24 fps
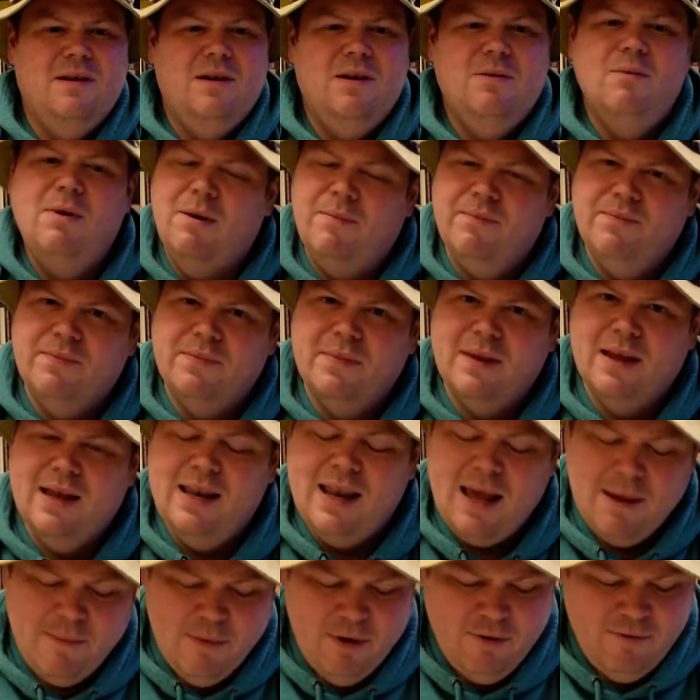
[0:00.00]
Well,
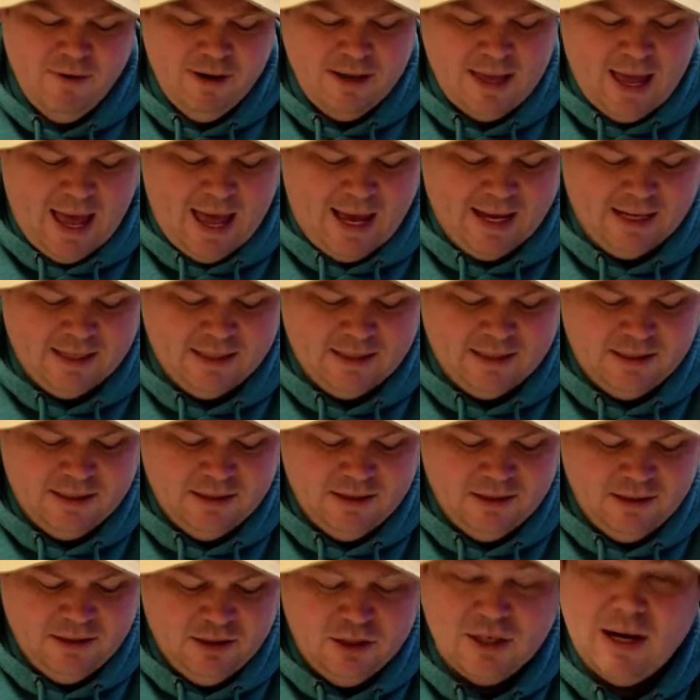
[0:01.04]
let me read Acts
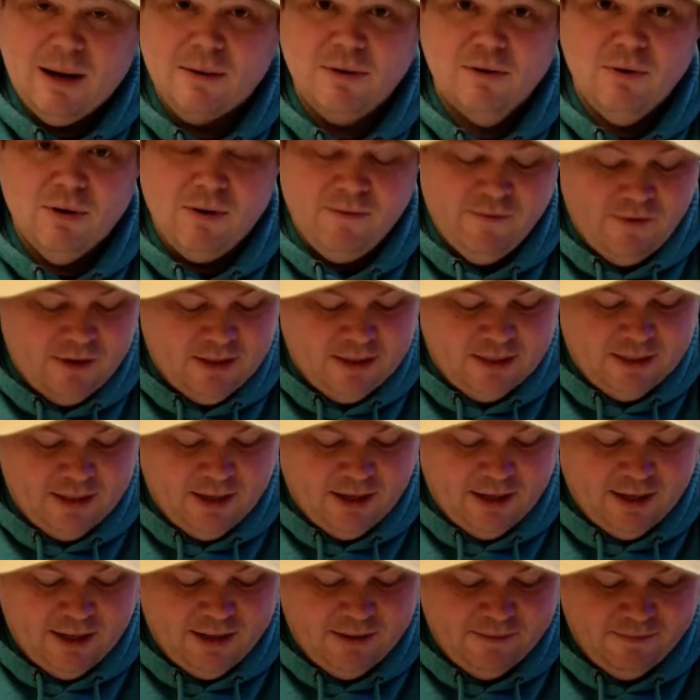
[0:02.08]
chapter 1, verse 9.
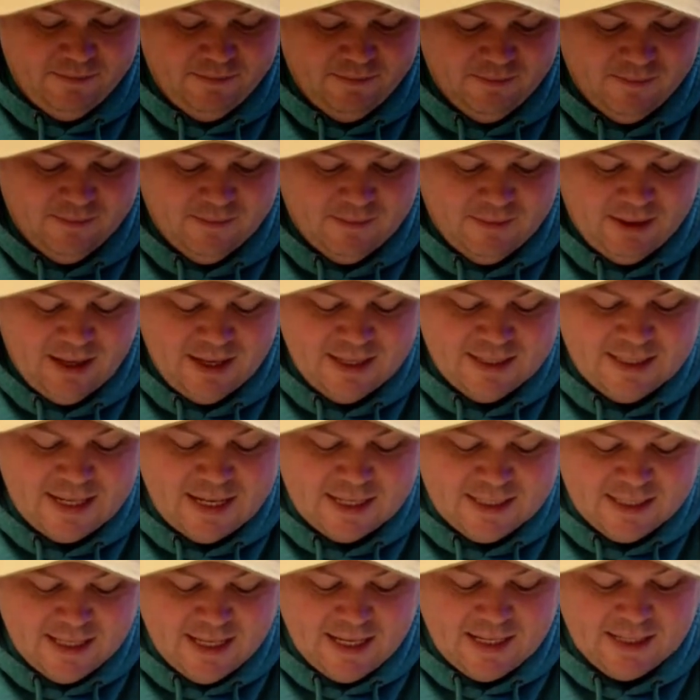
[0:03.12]
It
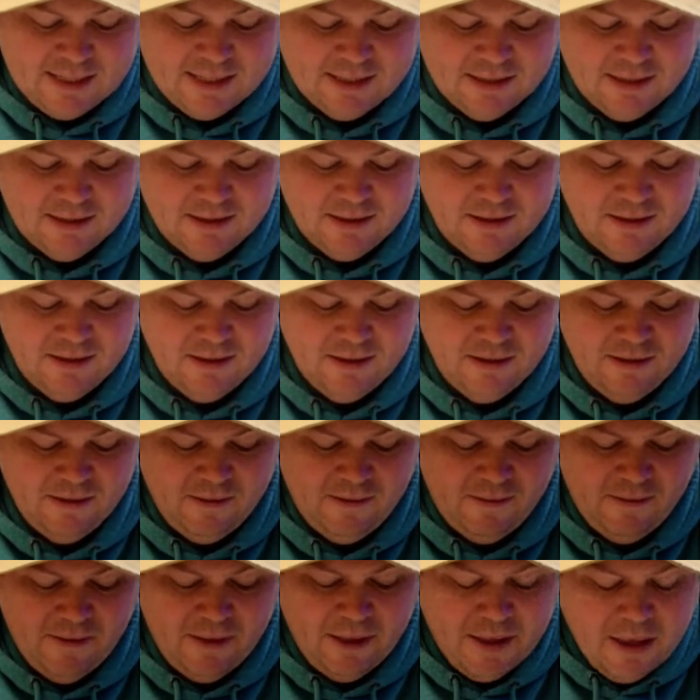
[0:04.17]
says this.
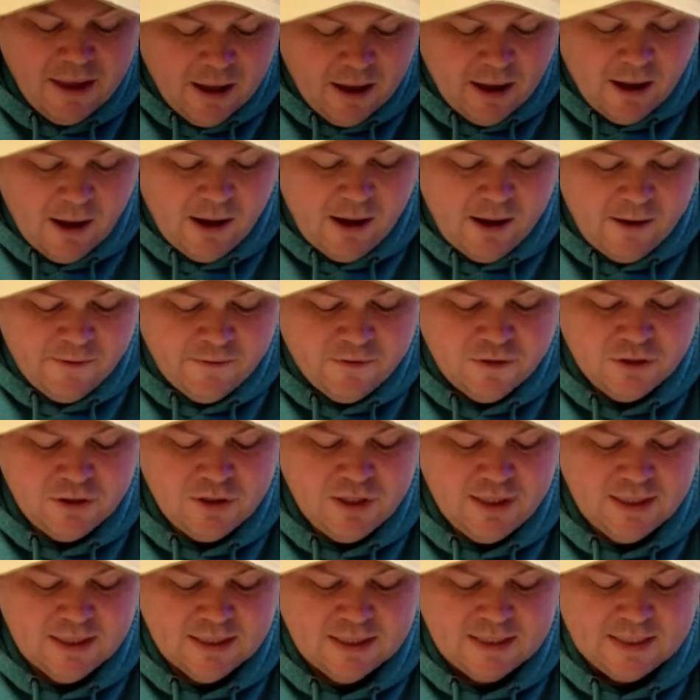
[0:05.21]
After
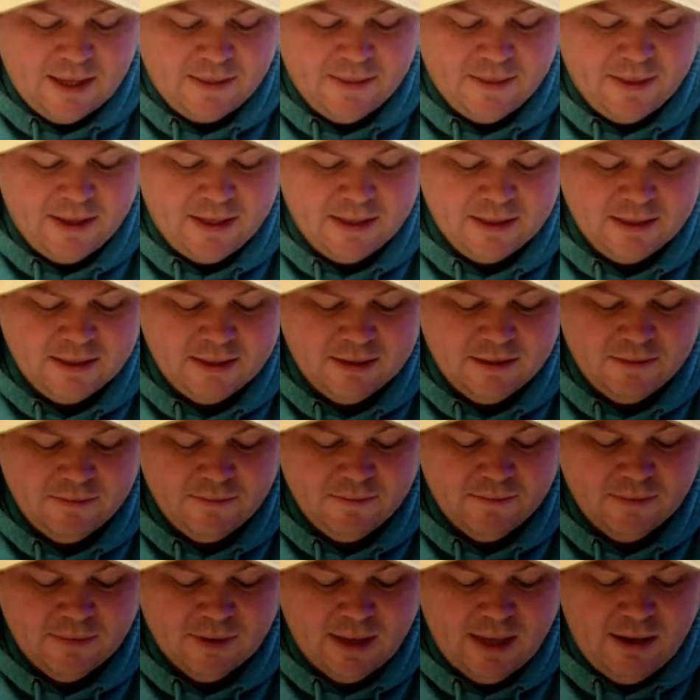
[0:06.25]
Jesus said this,
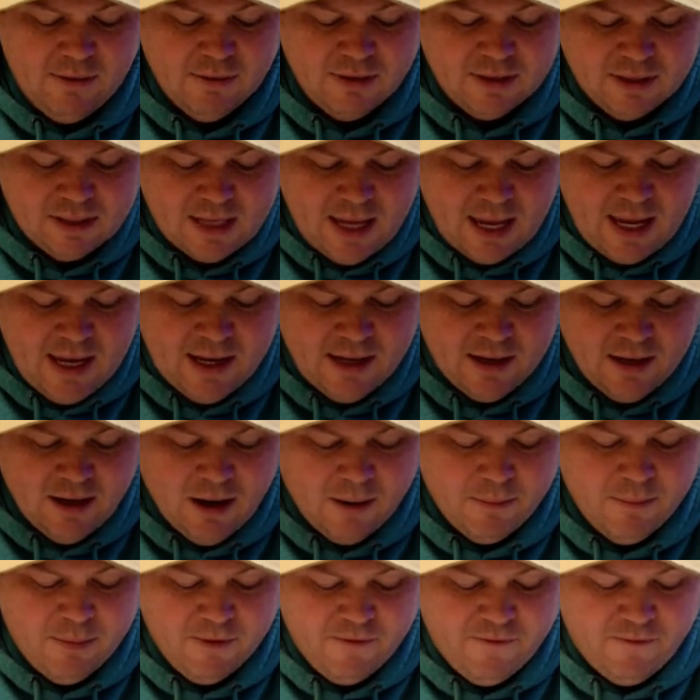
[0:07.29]
he was taken
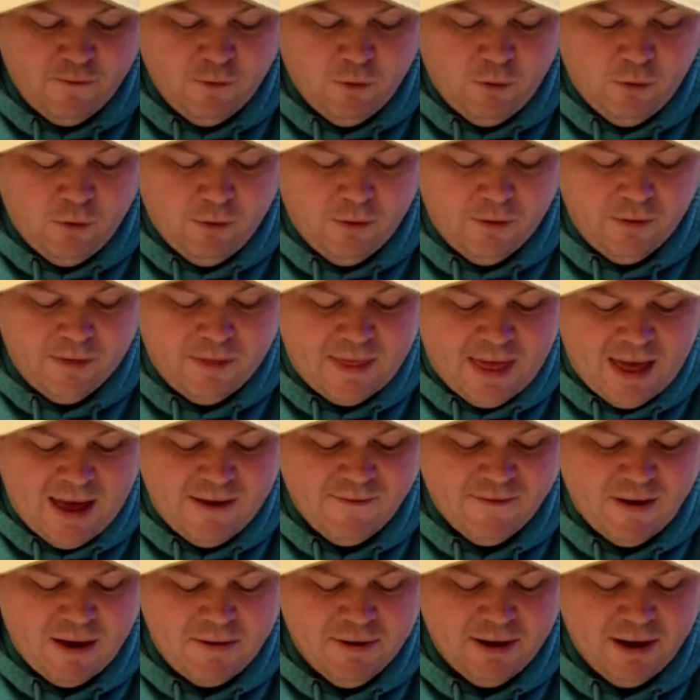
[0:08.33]
up before their
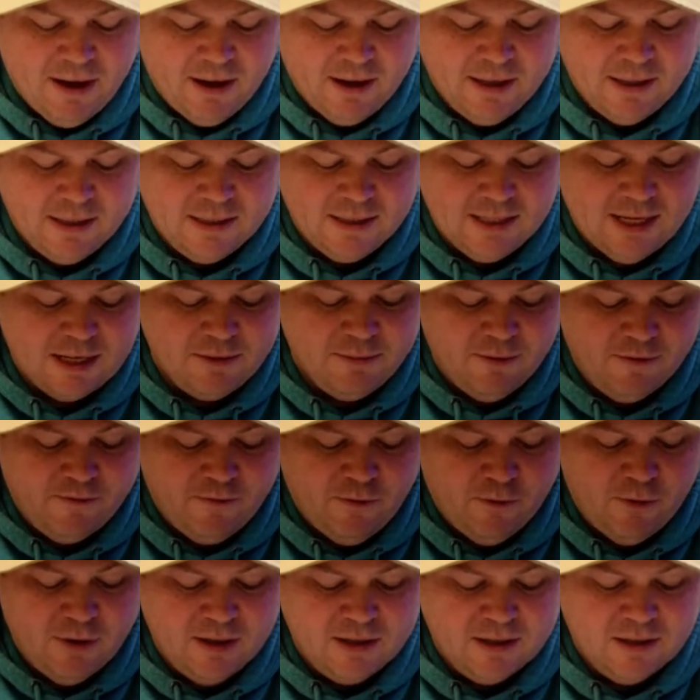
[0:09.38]
very eyes. That's
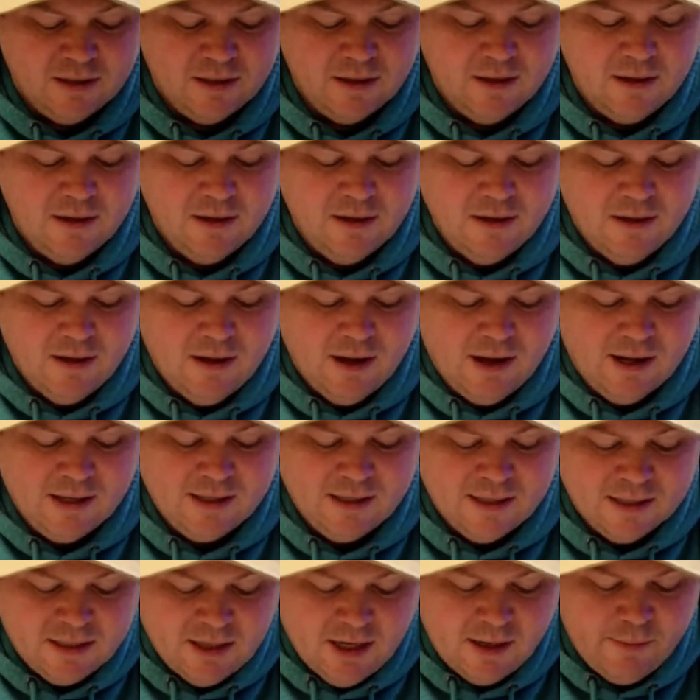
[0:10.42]
before his
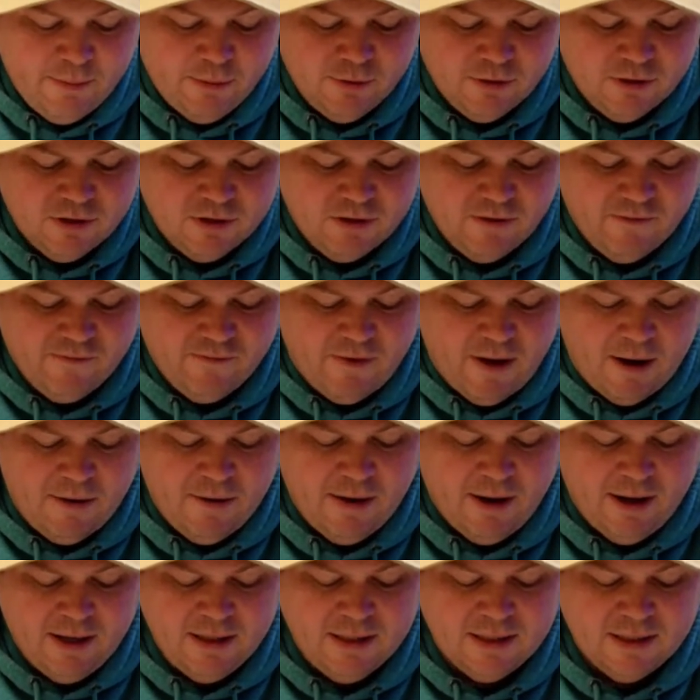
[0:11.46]
disciples' very
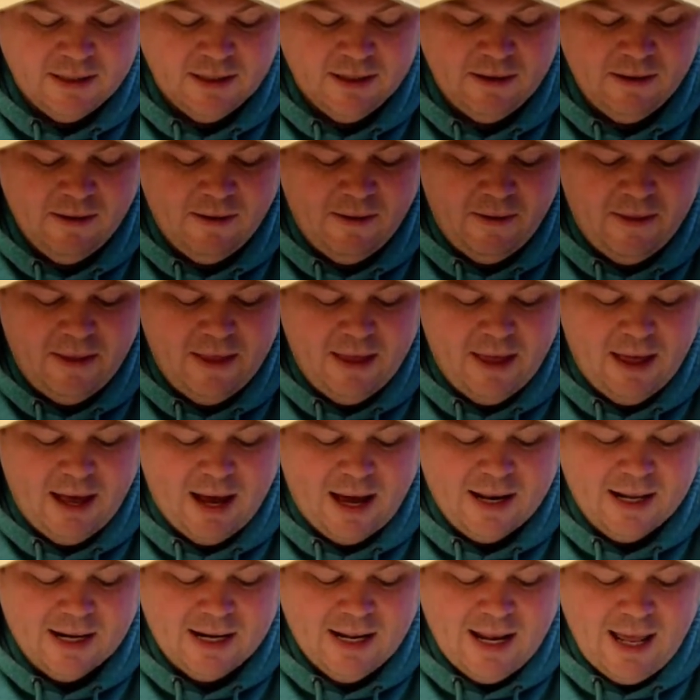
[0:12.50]
eyes.
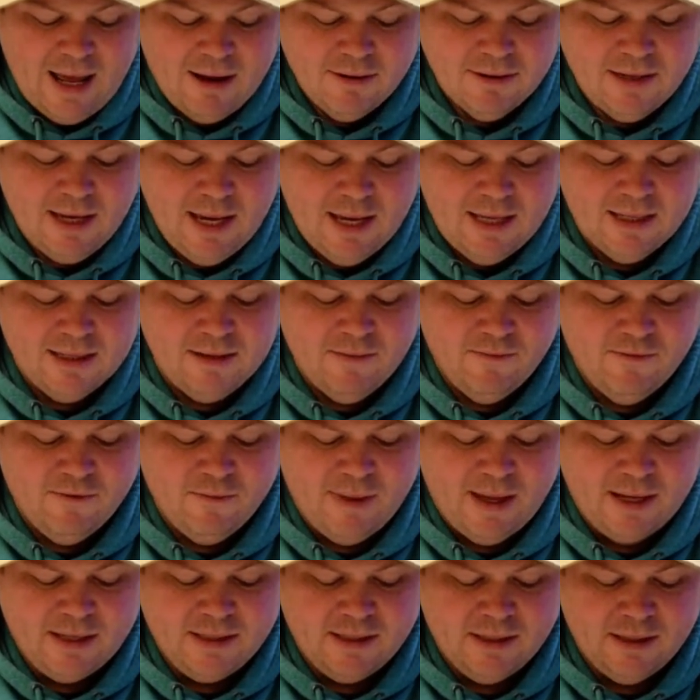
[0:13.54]
And a cloud hid him from
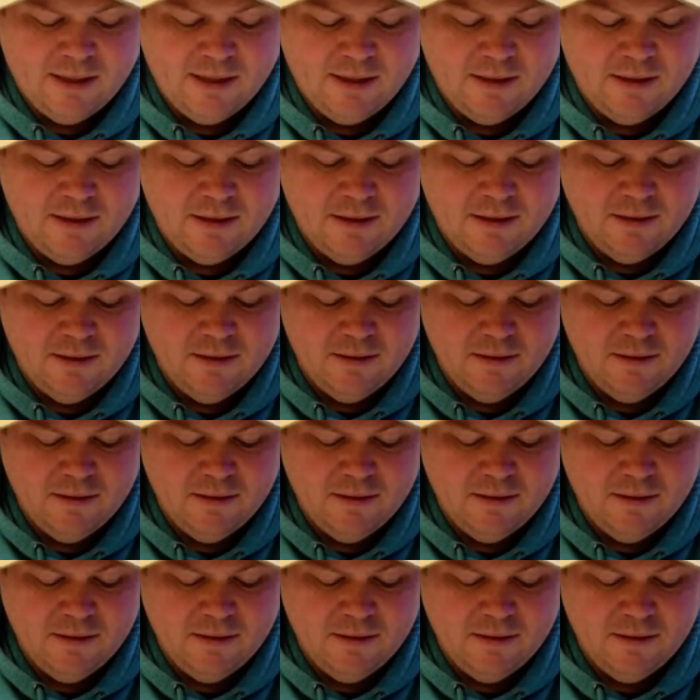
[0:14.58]
their sight.